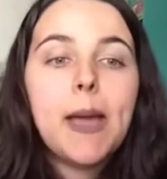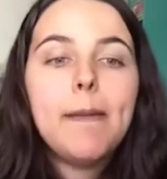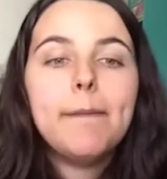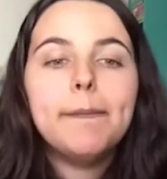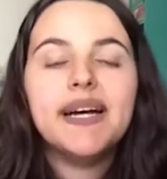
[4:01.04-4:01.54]

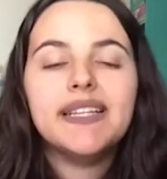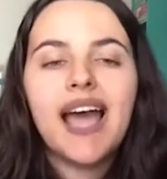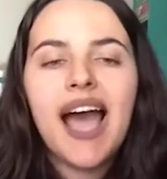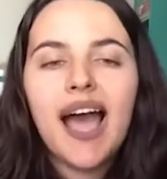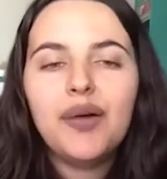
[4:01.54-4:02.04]
But
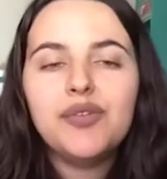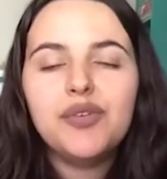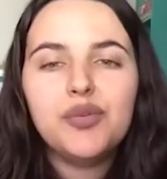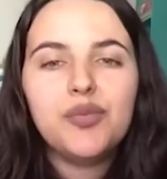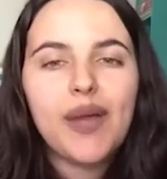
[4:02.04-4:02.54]
how do
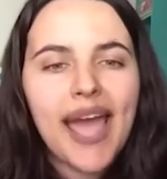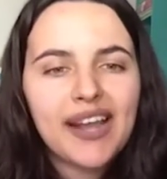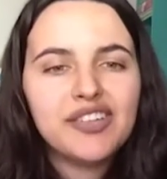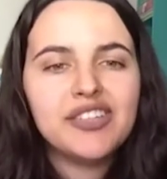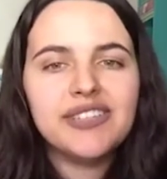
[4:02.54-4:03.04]
you
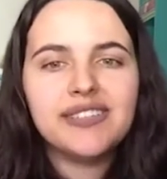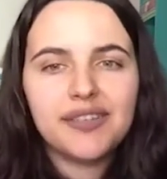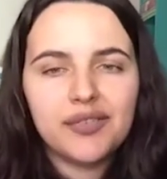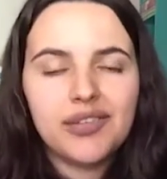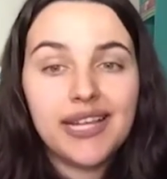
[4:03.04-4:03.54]
actually
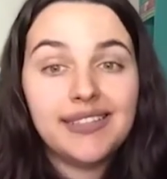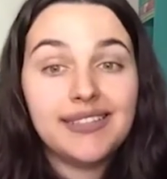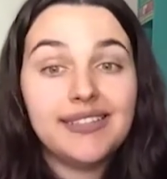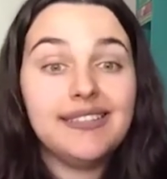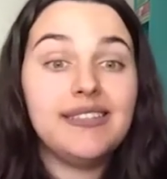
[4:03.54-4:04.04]
translate
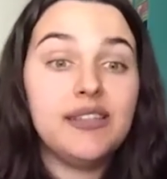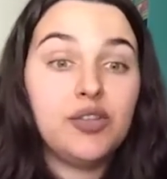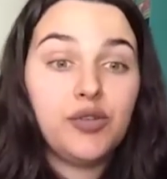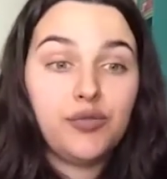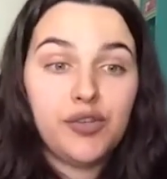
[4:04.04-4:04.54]
this
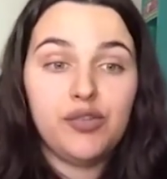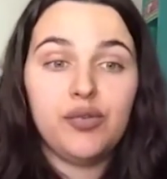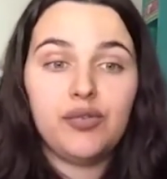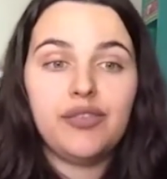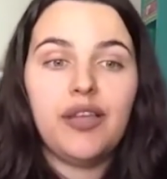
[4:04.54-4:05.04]
to
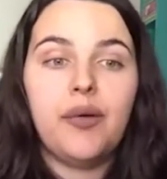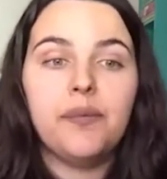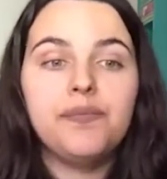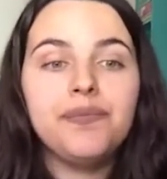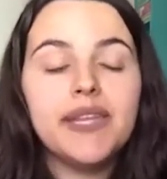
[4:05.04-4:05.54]
visuals now?
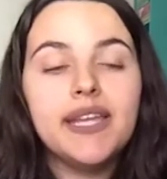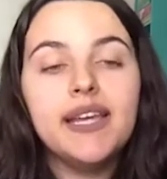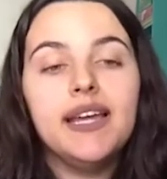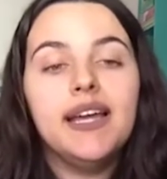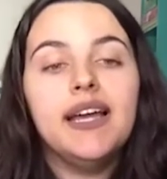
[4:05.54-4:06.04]

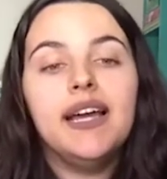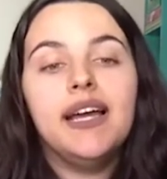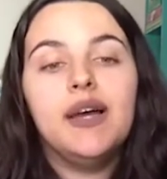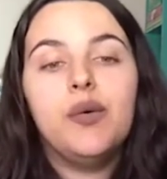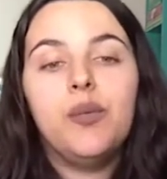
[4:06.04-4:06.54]

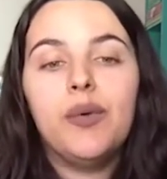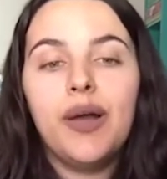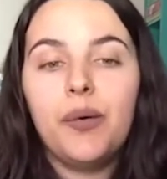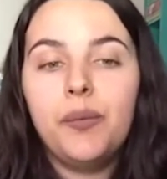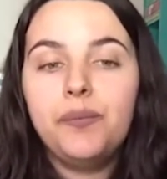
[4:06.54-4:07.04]

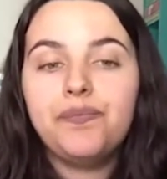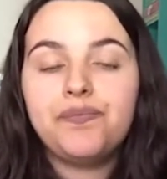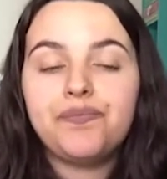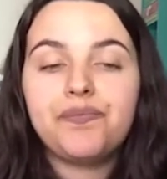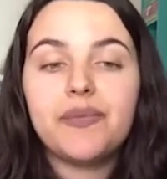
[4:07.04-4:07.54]
Well,
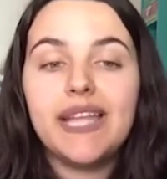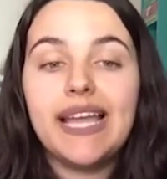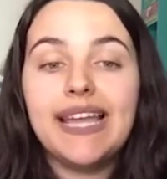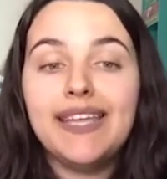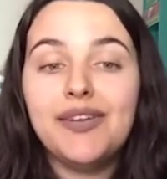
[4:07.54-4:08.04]

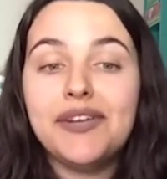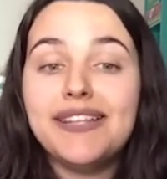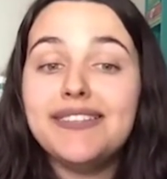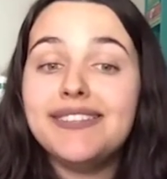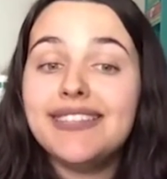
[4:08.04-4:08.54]
you need
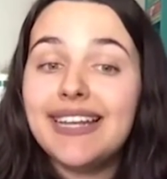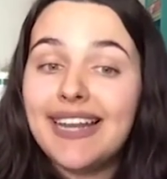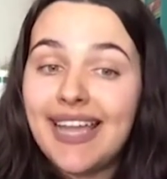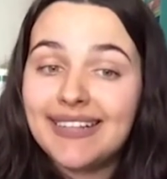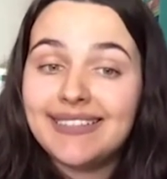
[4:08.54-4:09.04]
to
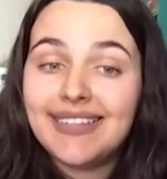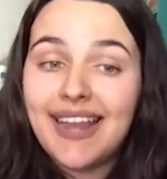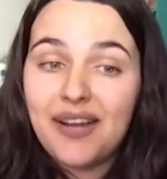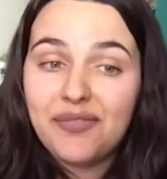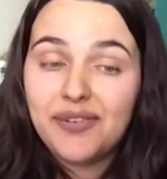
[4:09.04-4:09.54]
select
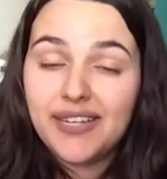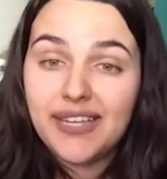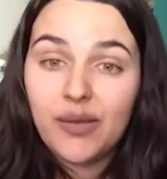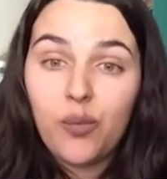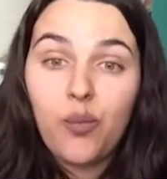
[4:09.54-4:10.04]

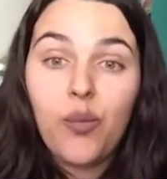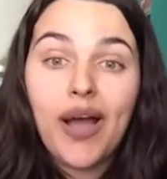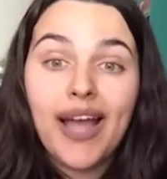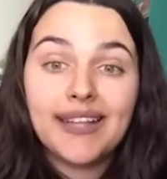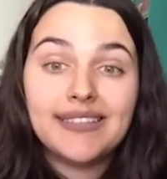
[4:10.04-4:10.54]
carefully
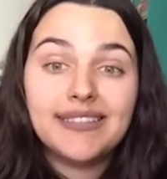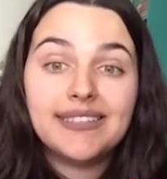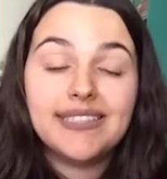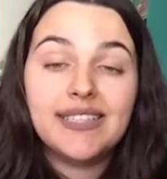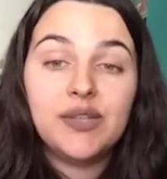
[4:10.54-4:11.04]
what
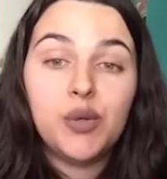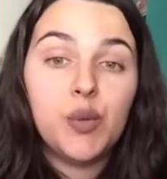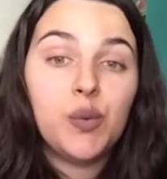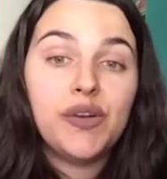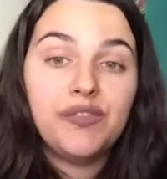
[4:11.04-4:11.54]
you
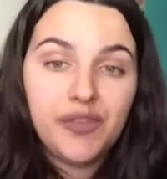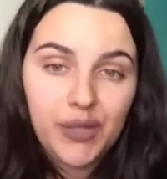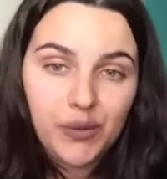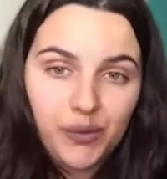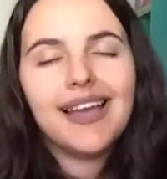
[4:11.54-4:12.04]

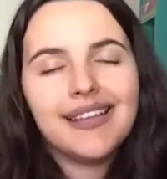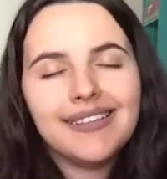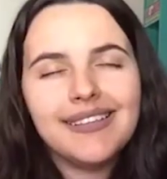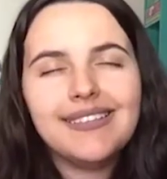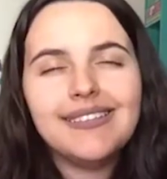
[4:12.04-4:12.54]
reveal.
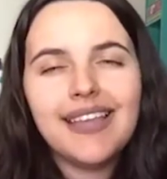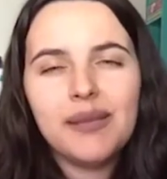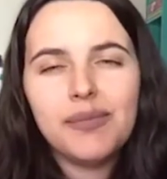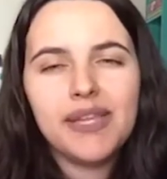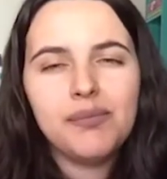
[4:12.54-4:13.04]
This can
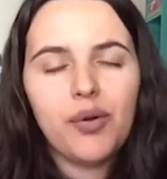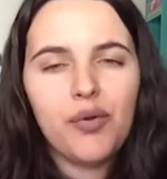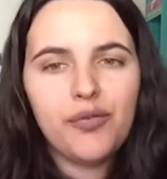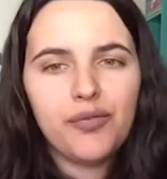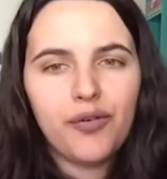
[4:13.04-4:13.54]
be
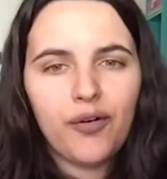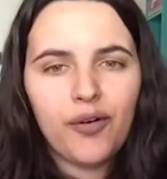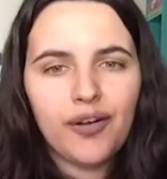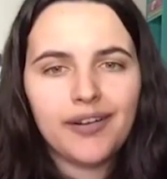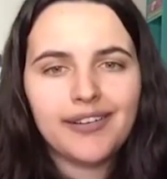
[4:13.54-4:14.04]
both
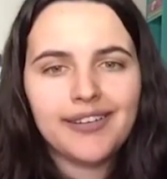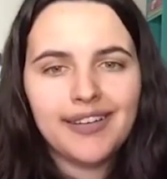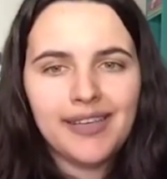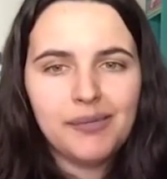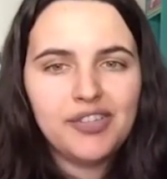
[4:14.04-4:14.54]
for the
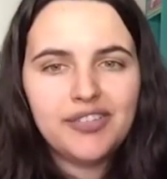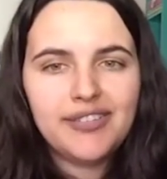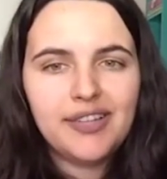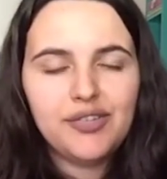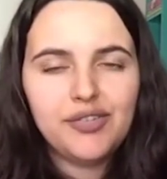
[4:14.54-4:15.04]
images
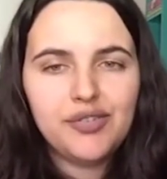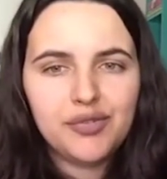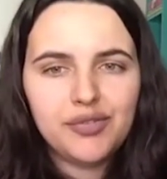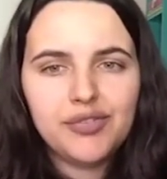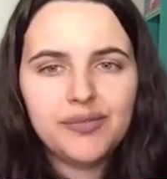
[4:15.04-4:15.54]
that you
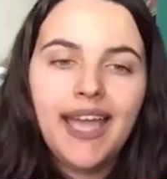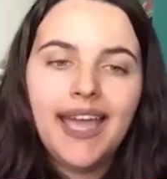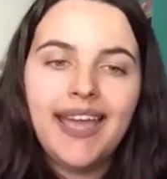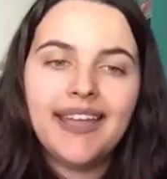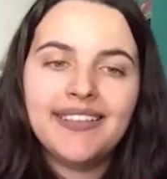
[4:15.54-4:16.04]
choose
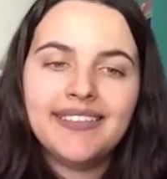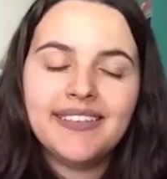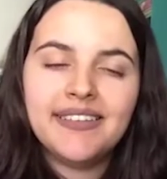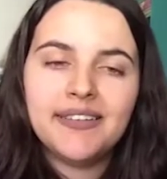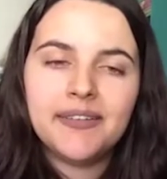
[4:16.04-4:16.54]
and
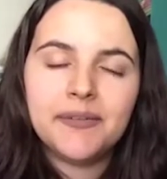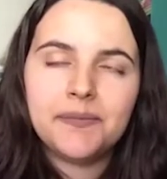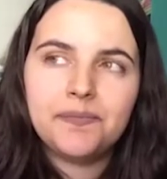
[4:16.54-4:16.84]
the